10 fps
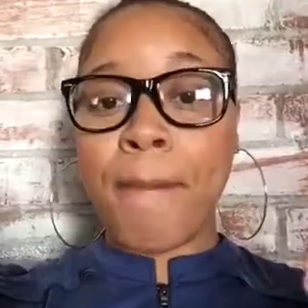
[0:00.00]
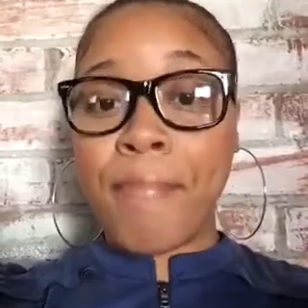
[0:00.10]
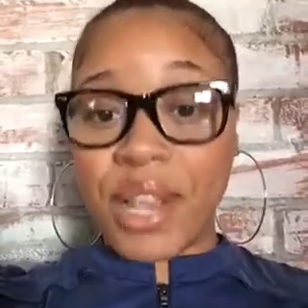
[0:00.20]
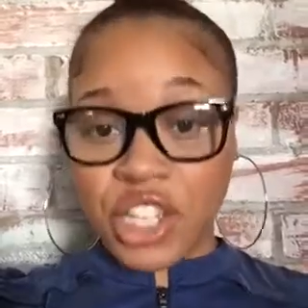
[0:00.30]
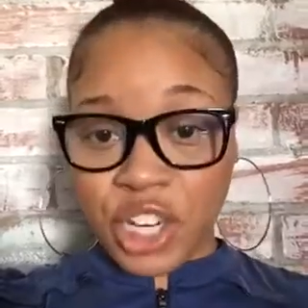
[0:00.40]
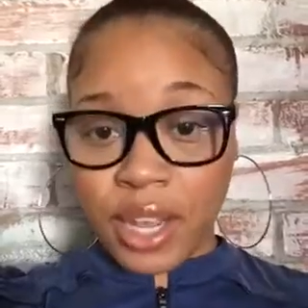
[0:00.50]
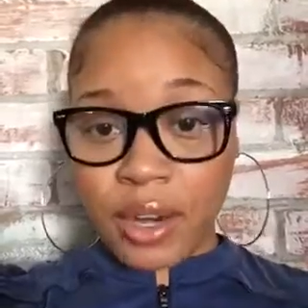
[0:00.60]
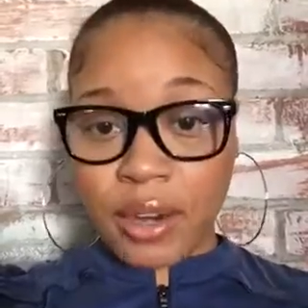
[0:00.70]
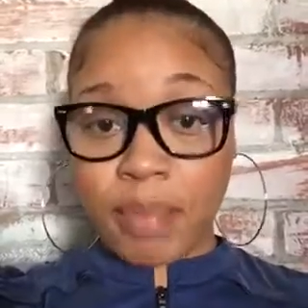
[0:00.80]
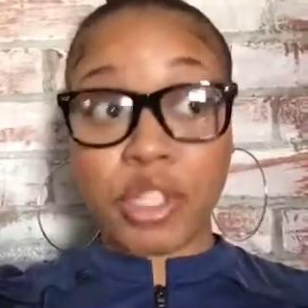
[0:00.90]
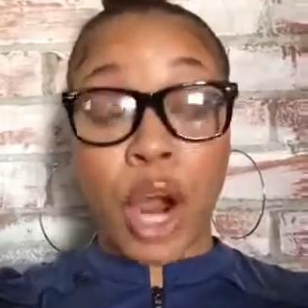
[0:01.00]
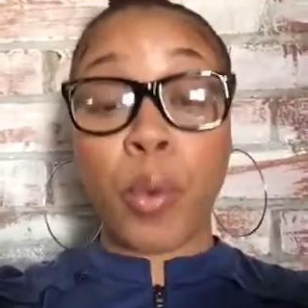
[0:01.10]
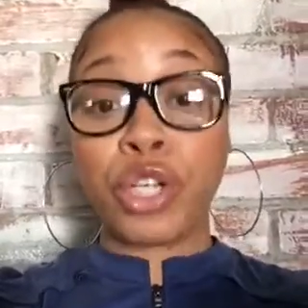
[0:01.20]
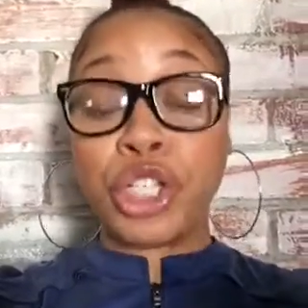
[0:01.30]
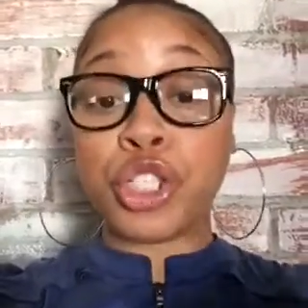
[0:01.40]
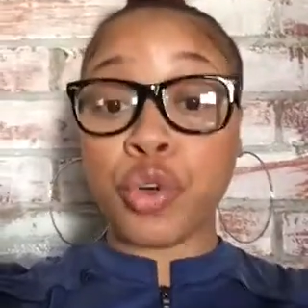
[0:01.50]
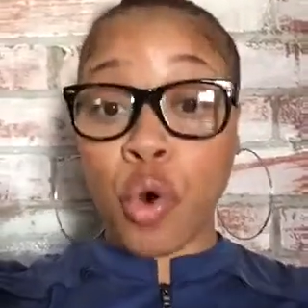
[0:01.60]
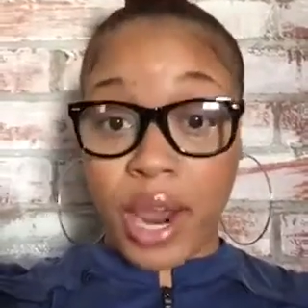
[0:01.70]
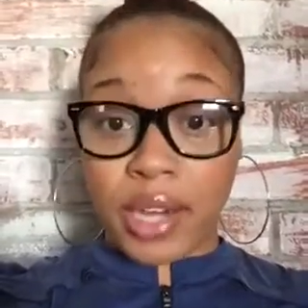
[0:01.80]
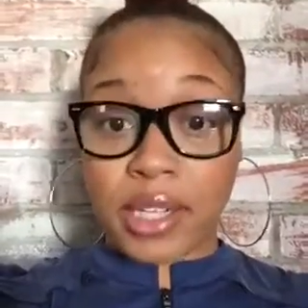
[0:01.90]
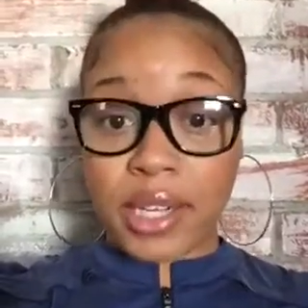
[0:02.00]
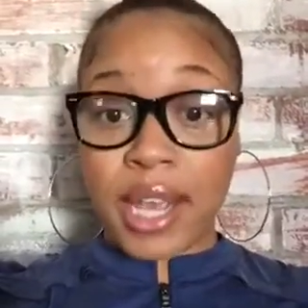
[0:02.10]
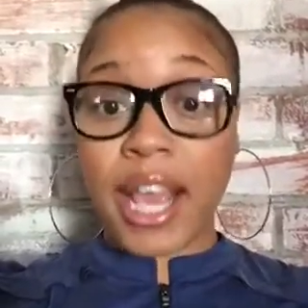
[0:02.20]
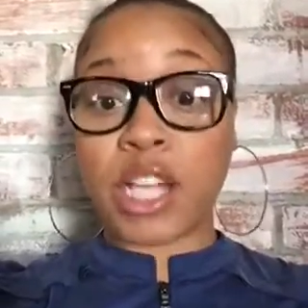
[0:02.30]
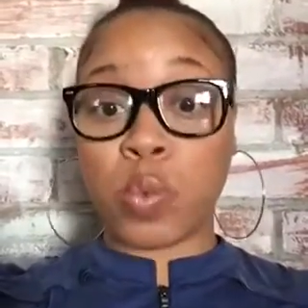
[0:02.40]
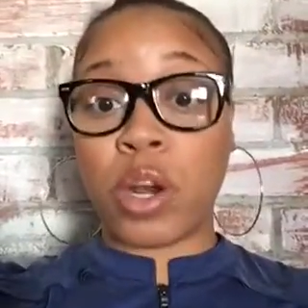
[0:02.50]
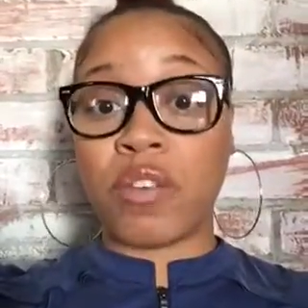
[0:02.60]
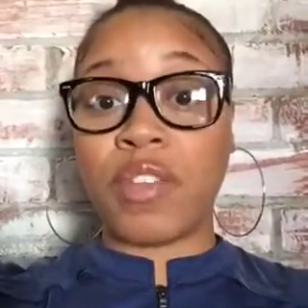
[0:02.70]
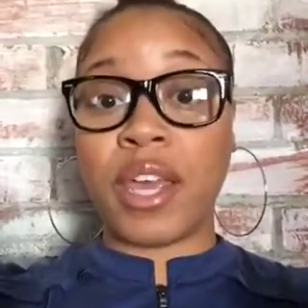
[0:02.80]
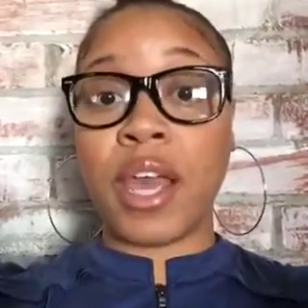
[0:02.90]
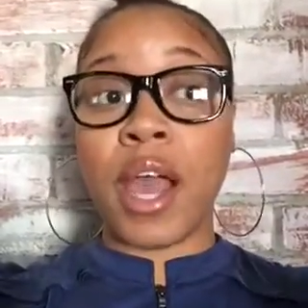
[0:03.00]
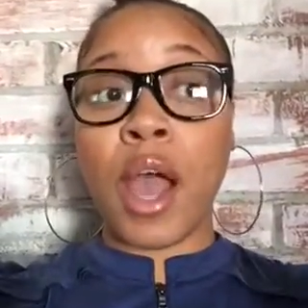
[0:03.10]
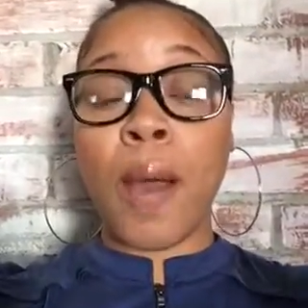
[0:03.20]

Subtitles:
Detroit is one of the